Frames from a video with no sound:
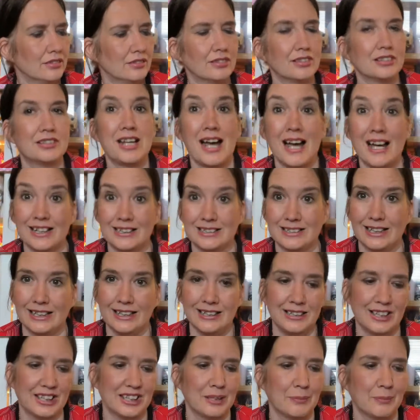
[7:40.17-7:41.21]
taxi,
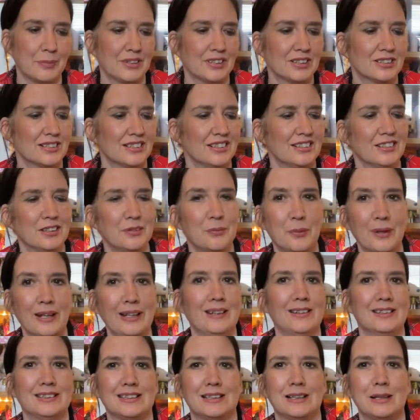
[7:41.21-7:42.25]
not the bus, and the
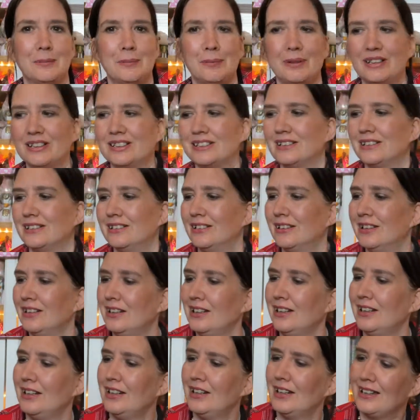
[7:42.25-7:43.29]
wheels of the bus, and
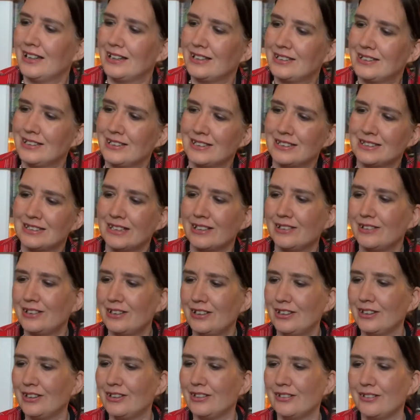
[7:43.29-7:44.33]
it's just so
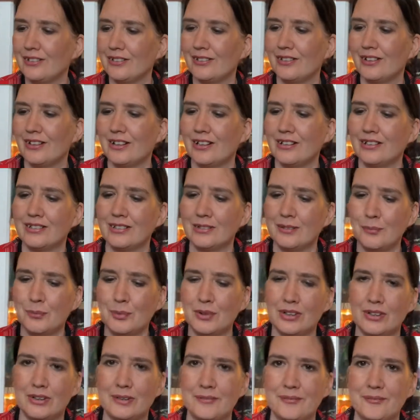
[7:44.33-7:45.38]
cute,
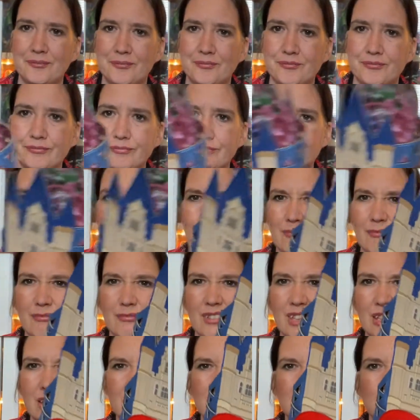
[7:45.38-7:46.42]
but
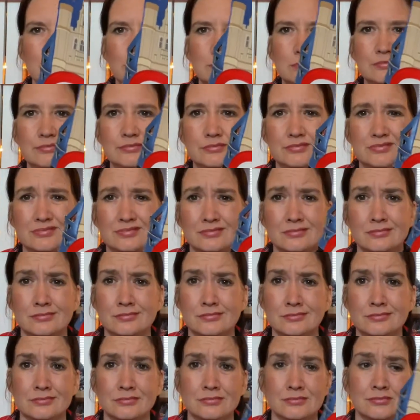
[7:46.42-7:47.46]
they're
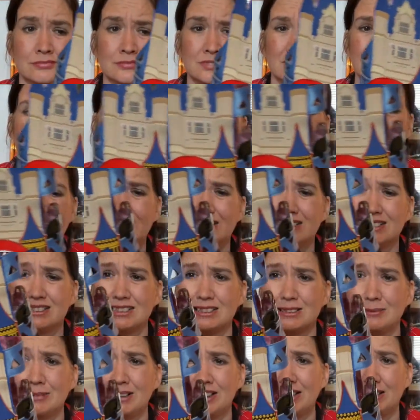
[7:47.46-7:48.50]
just
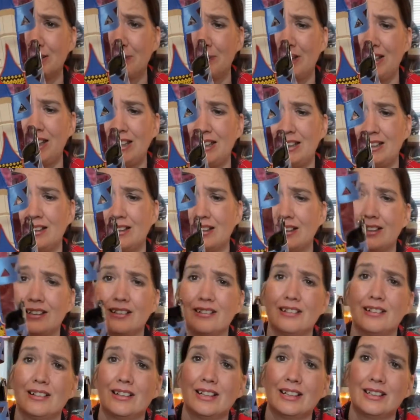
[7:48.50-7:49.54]
not meant to be, and
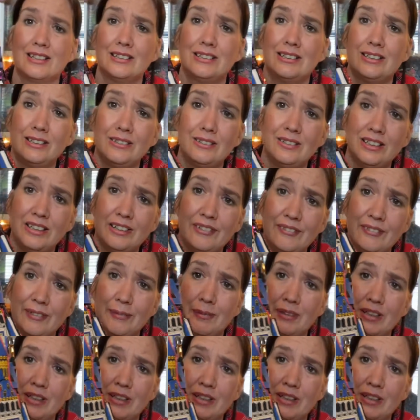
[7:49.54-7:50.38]
I do love them